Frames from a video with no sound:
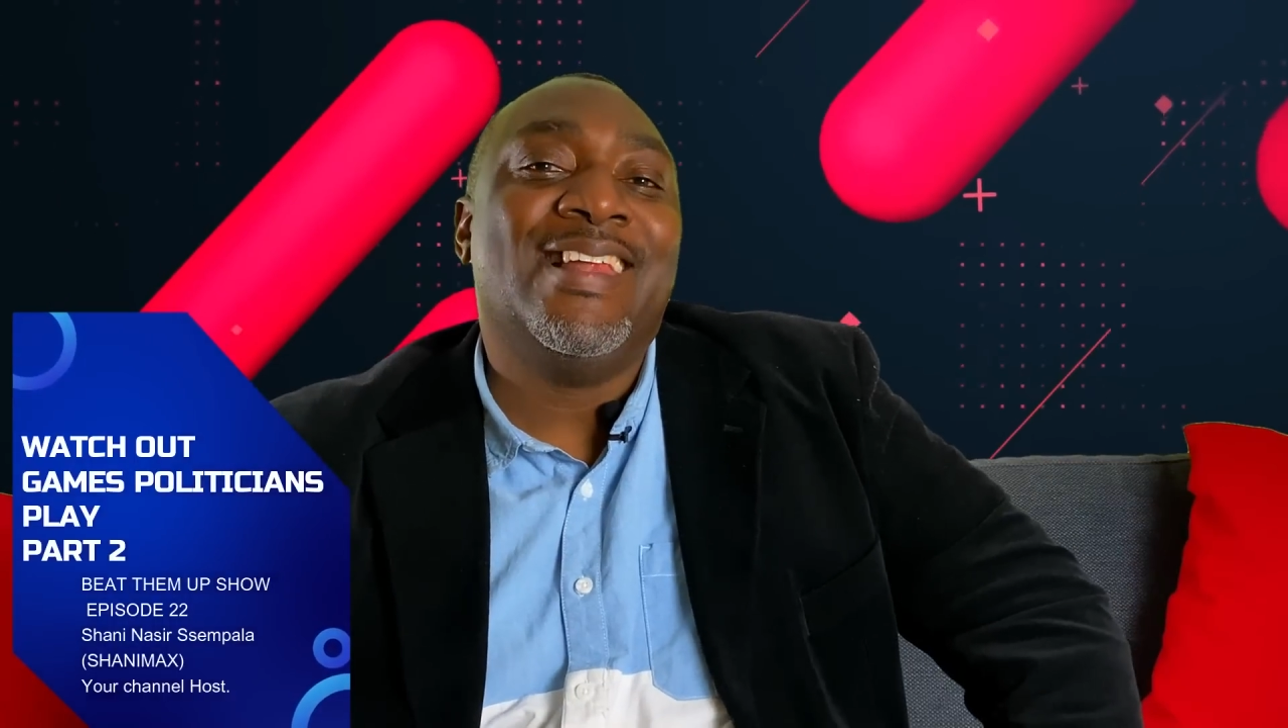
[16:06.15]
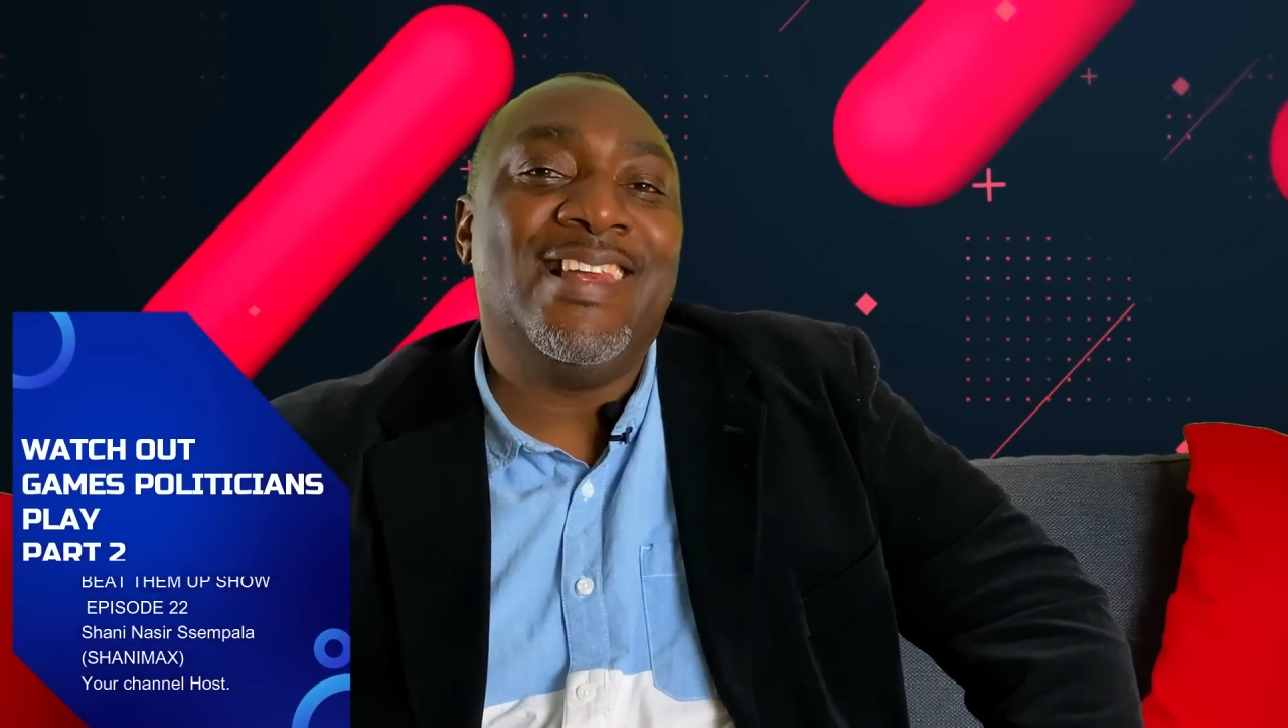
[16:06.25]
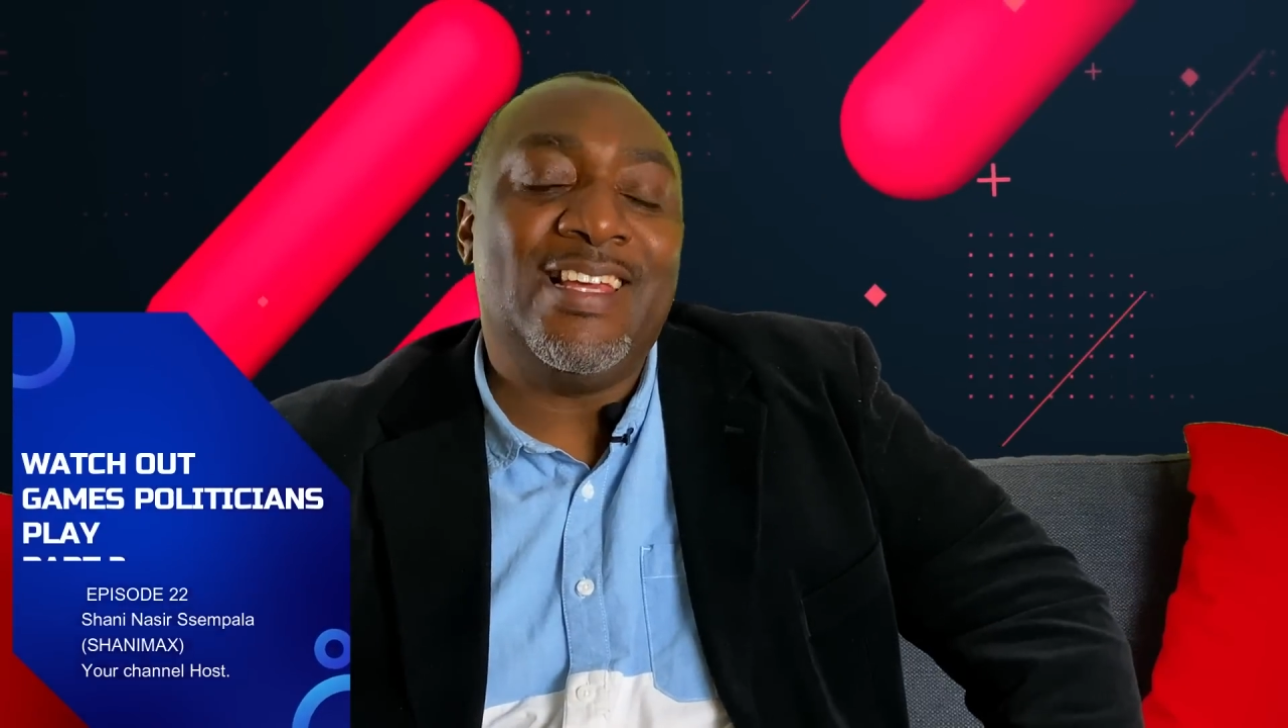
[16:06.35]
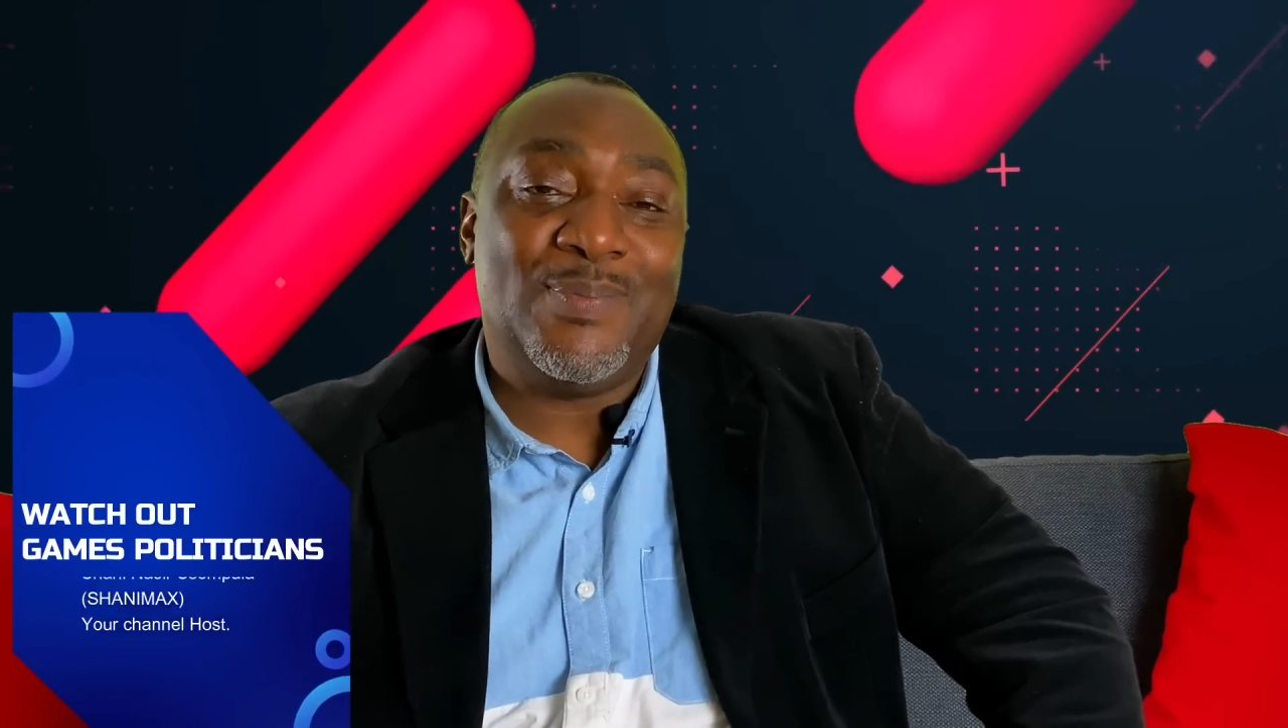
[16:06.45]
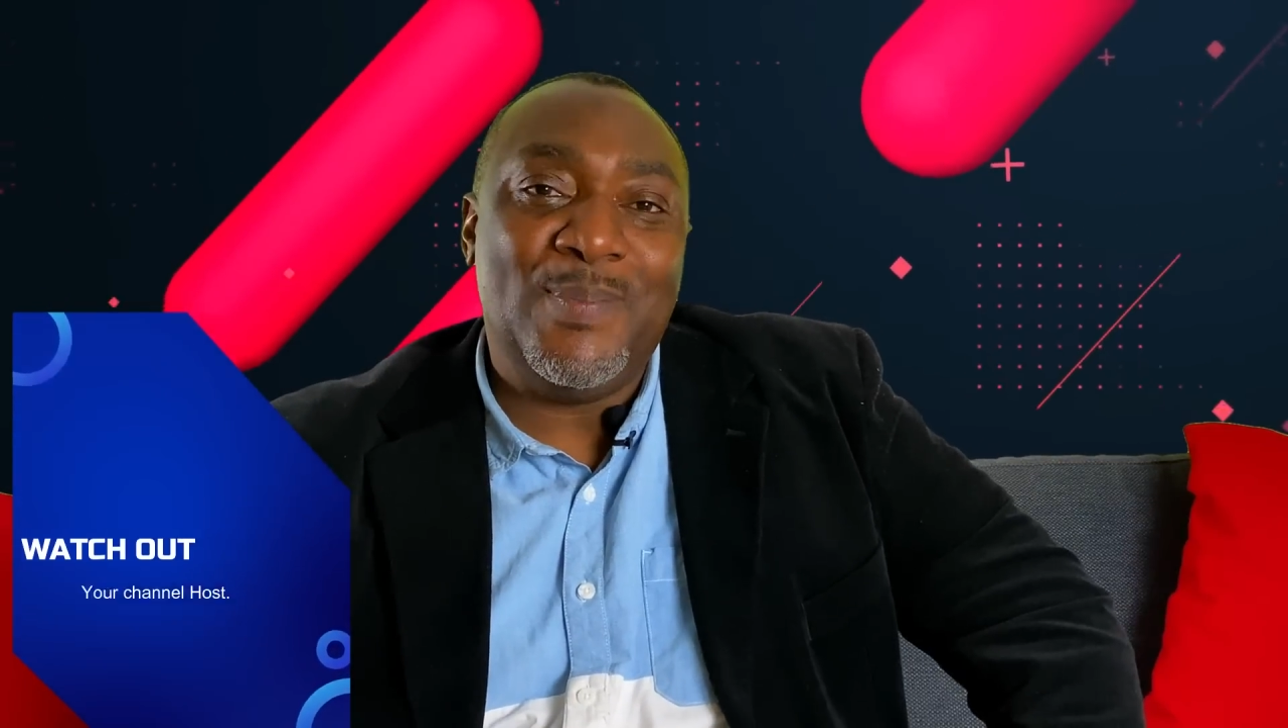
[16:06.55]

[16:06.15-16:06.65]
let's